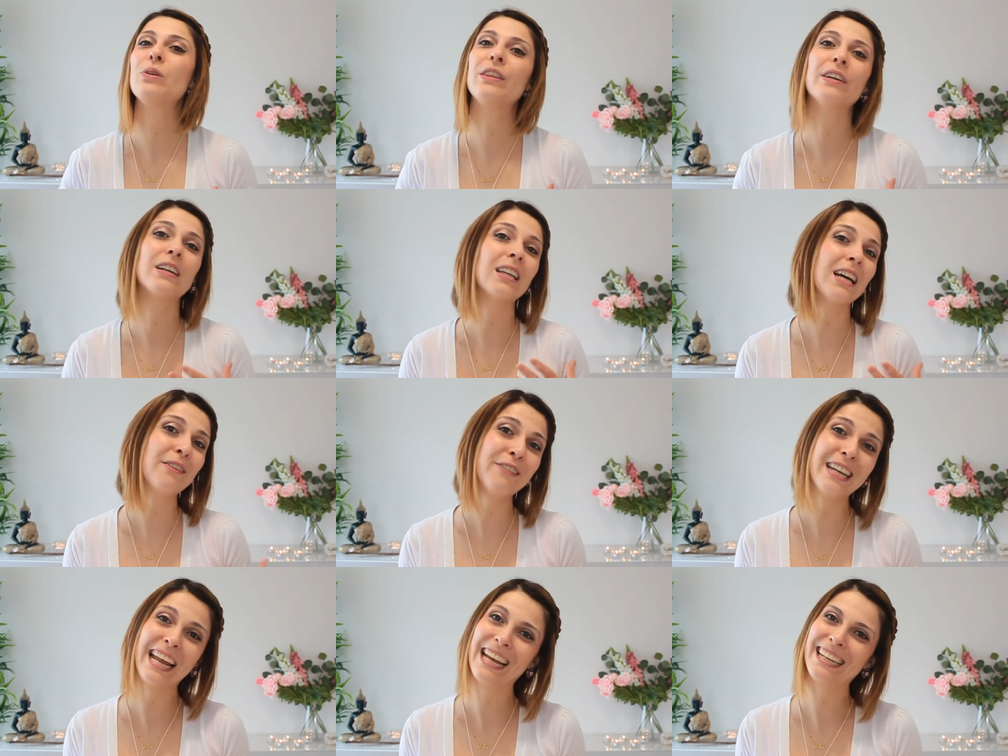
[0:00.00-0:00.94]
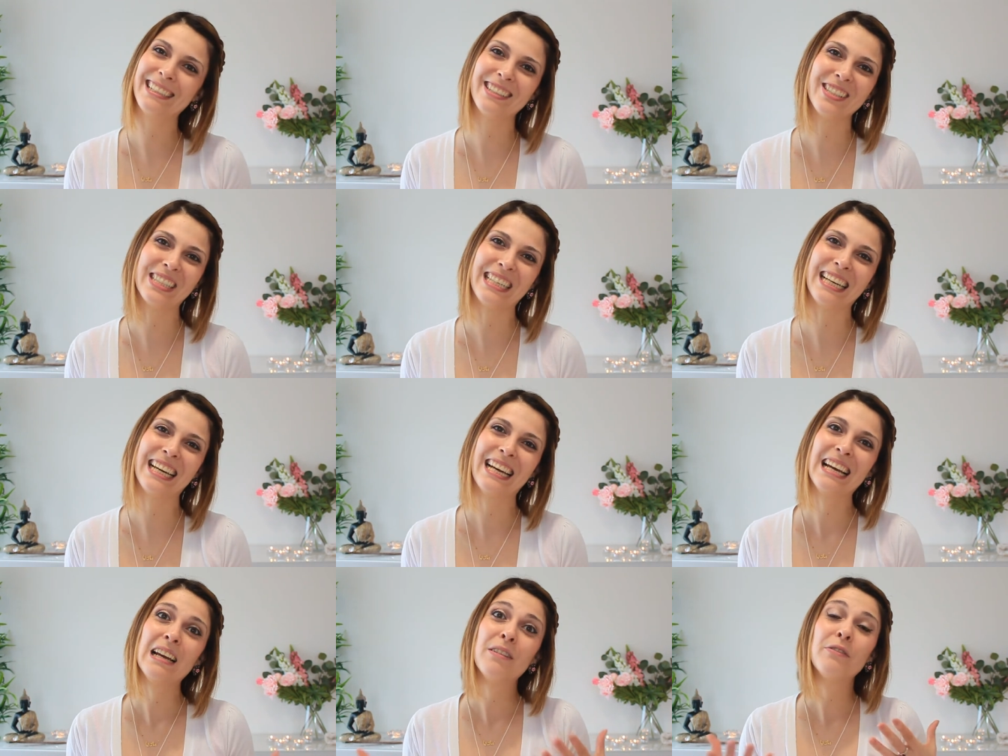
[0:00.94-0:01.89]
with their love and
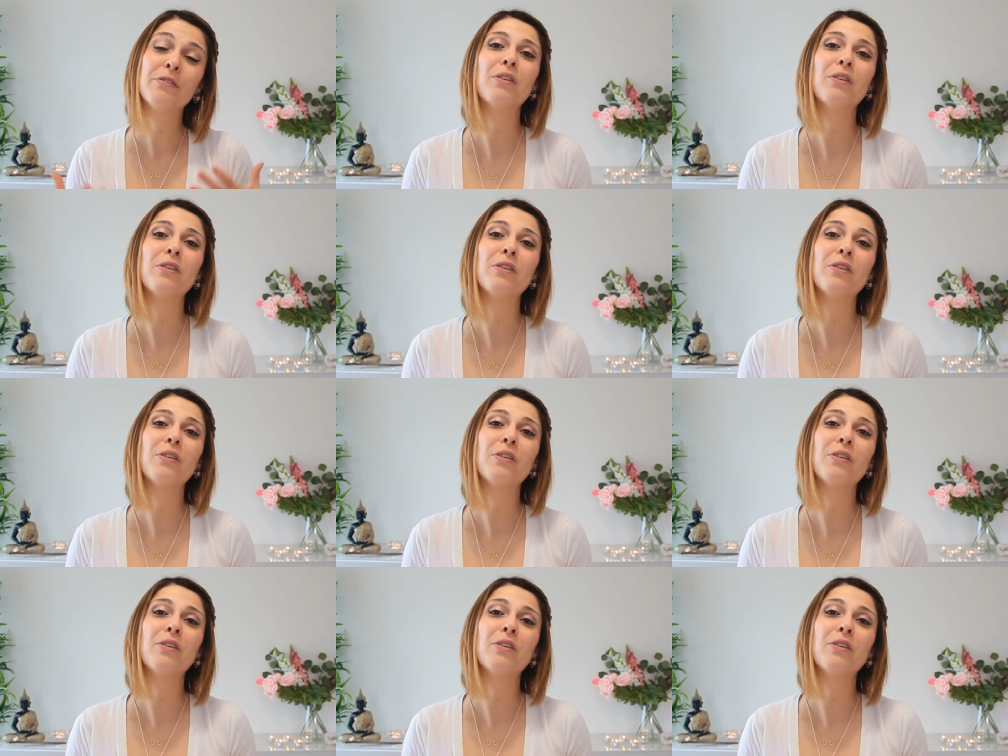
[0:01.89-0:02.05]
energy